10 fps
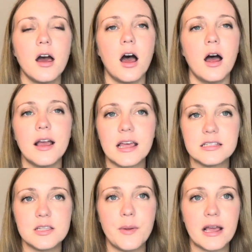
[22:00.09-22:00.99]

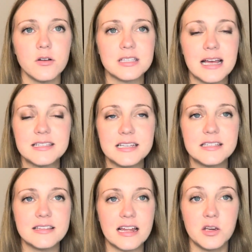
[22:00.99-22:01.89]
against the Bengals last
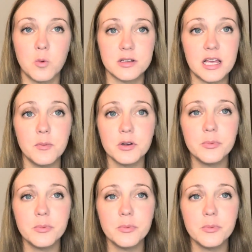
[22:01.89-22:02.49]
season that he was able to